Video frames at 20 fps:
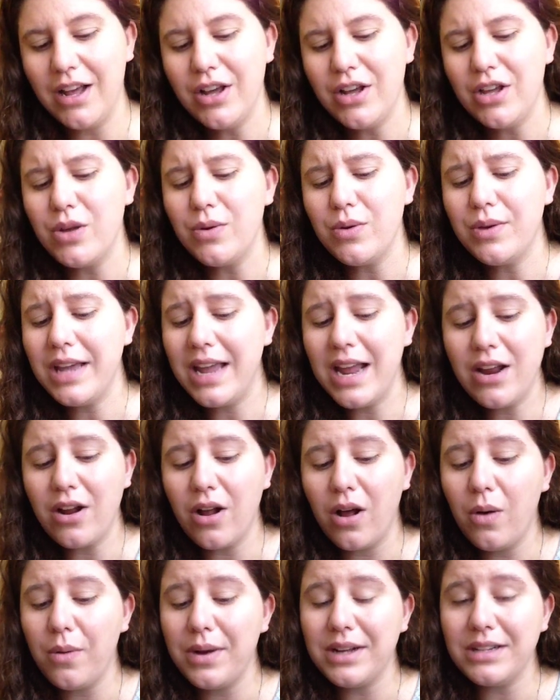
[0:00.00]
"You can't
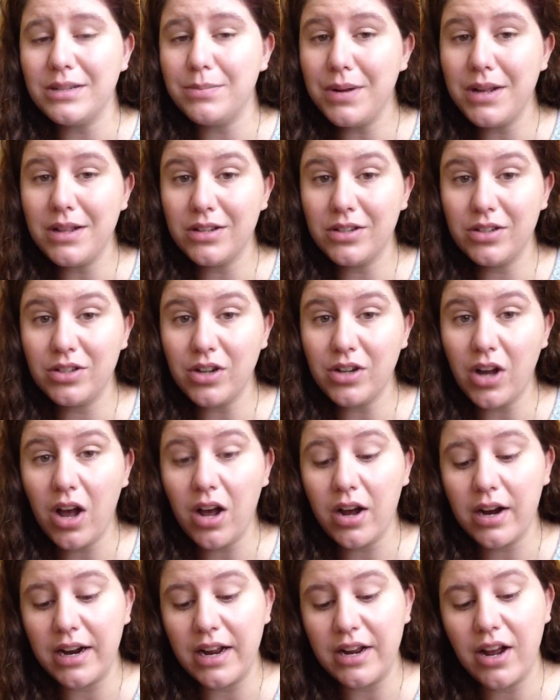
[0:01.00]
always be the
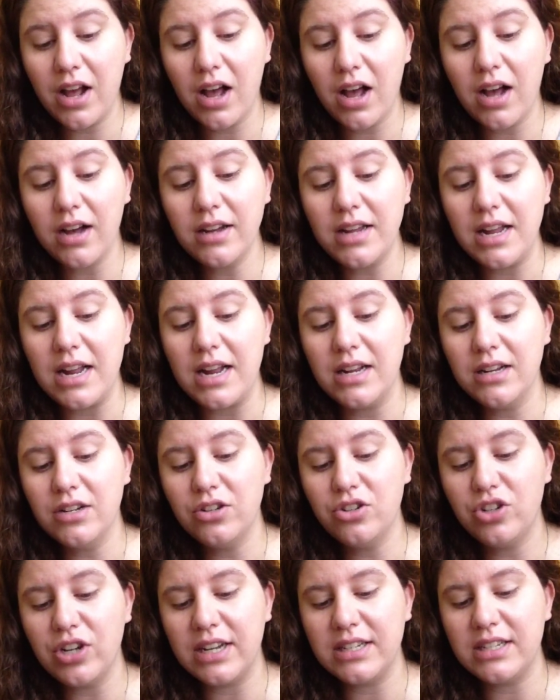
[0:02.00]
star in hockey,"
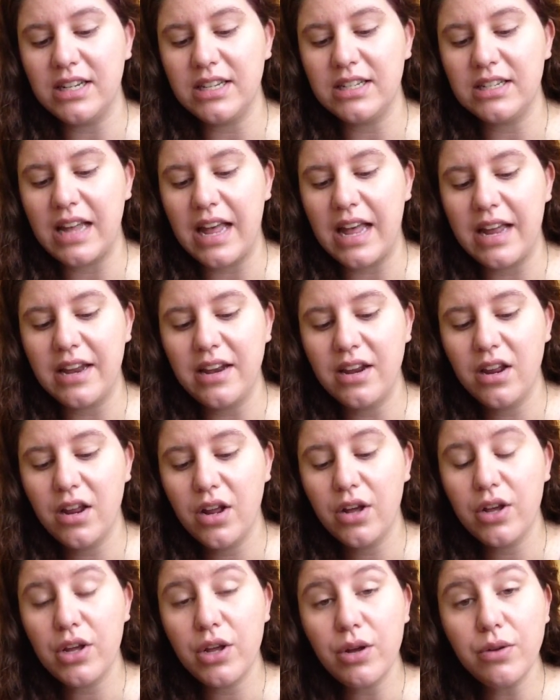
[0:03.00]
Jessie said.
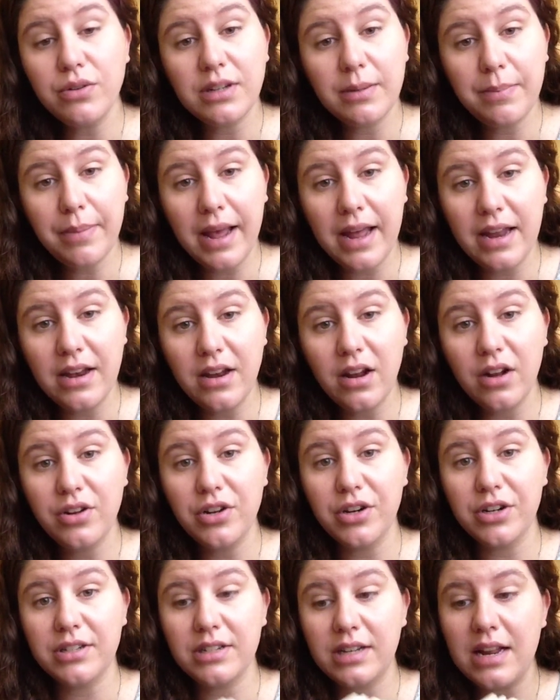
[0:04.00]
"You depend on
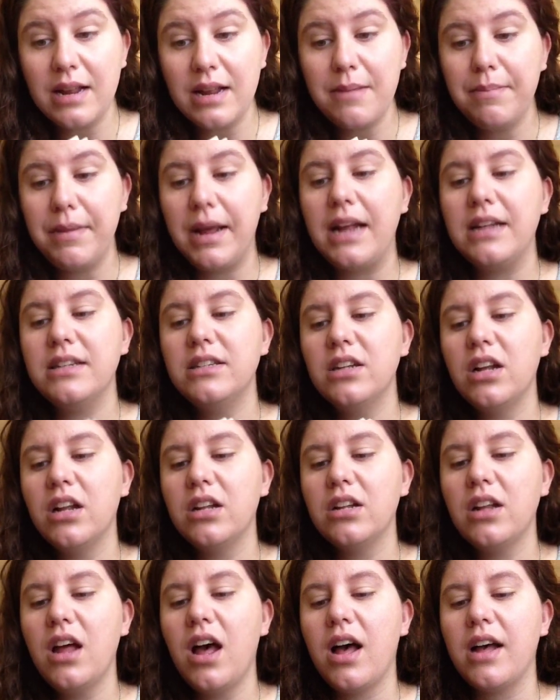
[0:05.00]
your teammates a
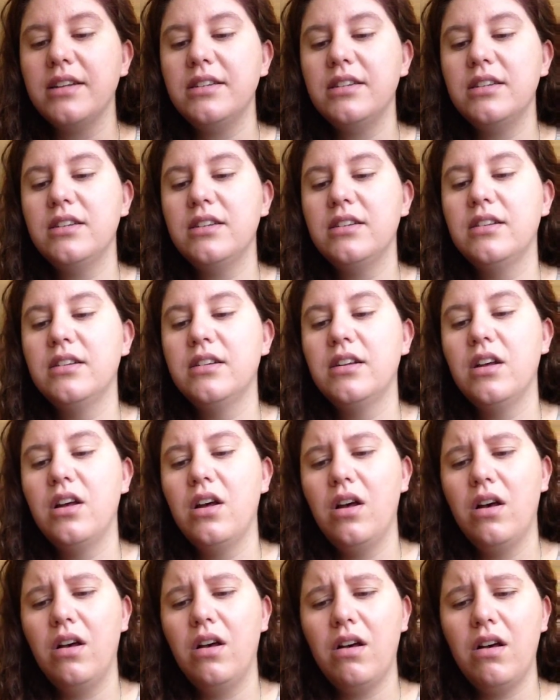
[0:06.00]
lot."
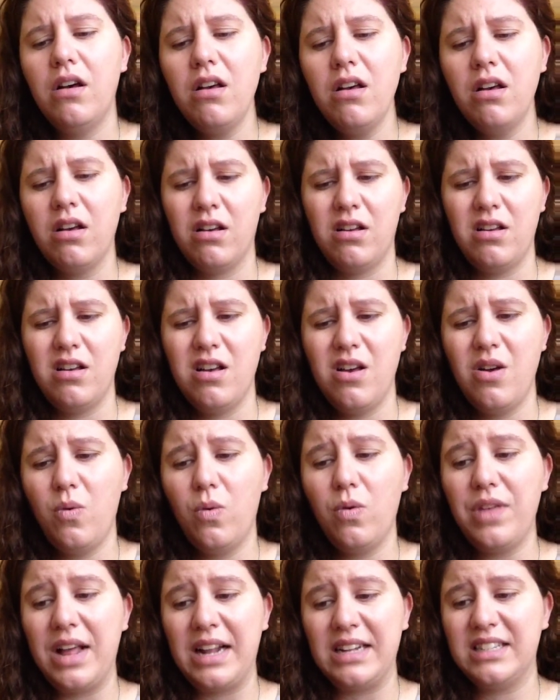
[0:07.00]
"Oh,
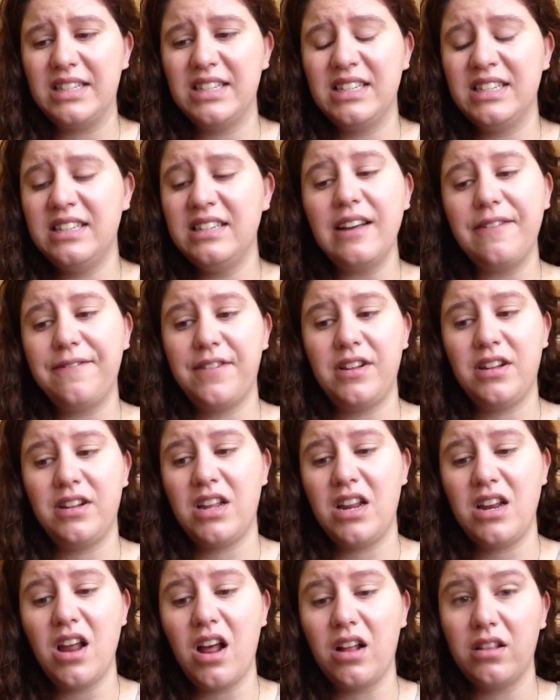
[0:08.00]
well, that's
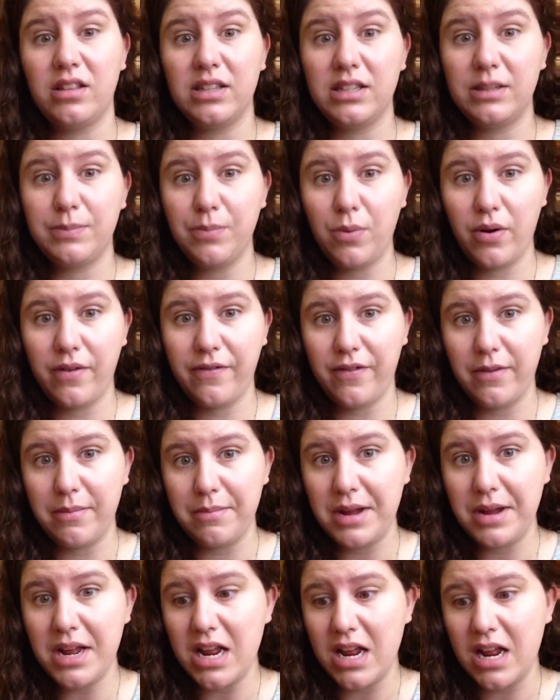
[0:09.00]
definitely not the sport for
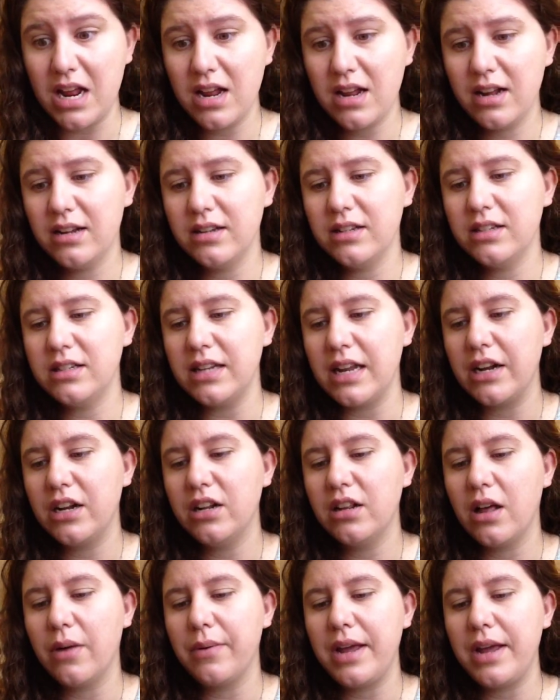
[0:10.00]
me," said
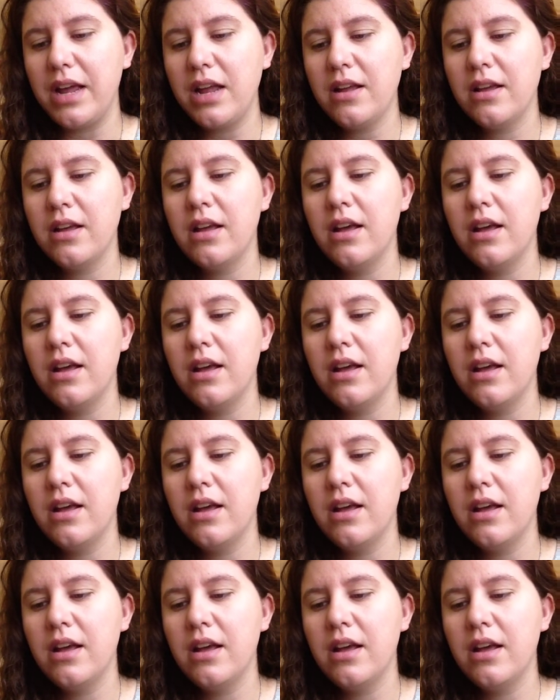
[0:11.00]
Chloe,